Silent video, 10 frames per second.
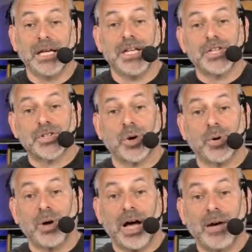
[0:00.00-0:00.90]

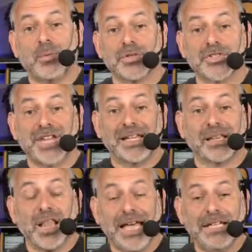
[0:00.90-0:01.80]
So I will send
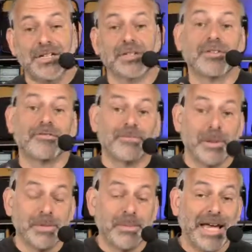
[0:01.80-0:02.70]
light
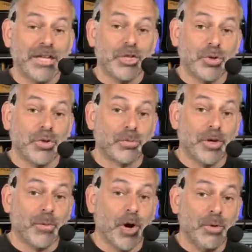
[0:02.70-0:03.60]
from the main to the
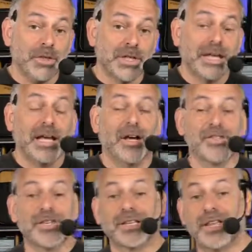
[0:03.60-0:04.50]
remote. I'll
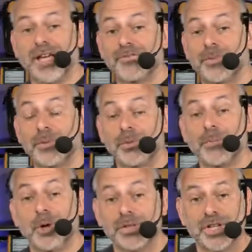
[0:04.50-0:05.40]
send light from the
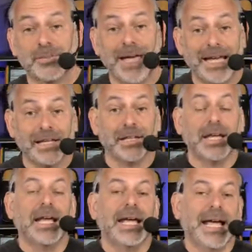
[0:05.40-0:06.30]
remote to the main,
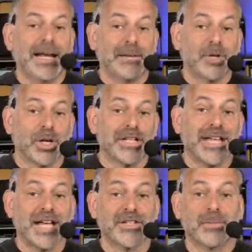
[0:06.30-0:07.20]
and I'm going to
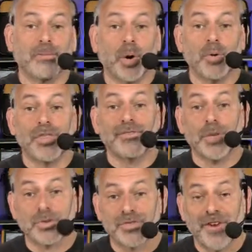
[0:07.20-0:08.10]
test both of
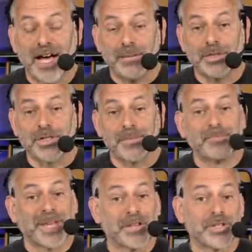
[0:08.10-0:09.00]
those fibers.
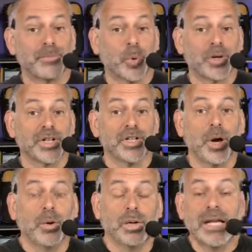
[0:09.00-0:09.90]
Now it's important to
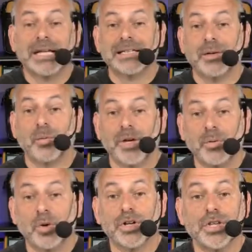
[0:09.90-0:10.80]
note that when
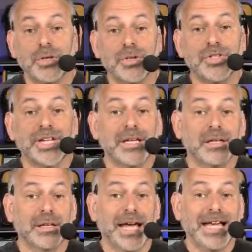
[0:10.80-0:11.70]
we're using
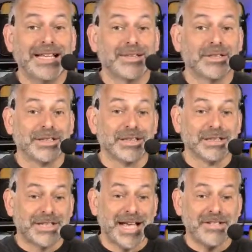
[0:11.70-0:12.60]
a
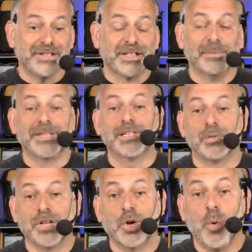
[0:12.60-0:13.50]
test limit that
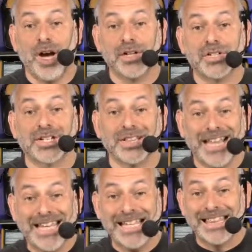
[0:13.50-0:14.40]
requires
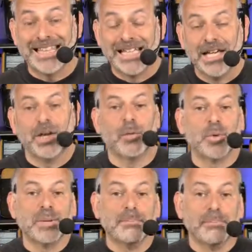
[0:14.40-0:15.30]
length,
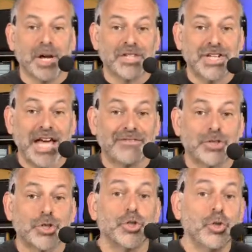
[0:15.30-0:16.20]
we must have
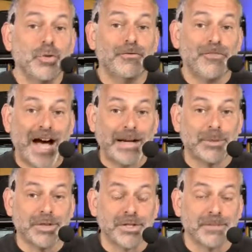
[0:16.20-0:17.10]
two
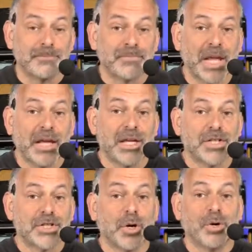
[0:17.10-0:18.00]
fibers.
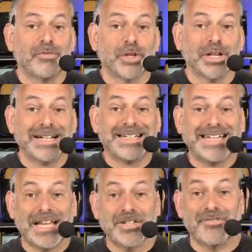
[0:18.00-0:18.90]
So if you're going to
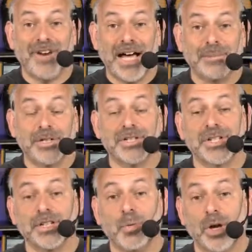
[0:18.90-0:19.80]
test fibers
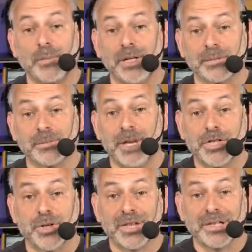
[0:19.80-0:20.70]
and you want to be able to
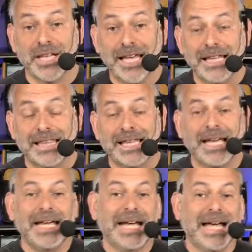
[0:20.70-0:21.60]
measure the length,
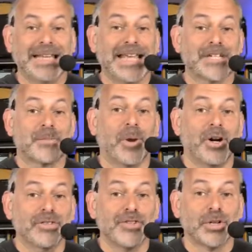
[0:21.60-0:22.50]
and that's
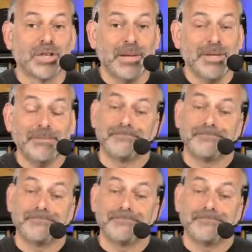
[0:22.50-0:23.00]
part of your limit,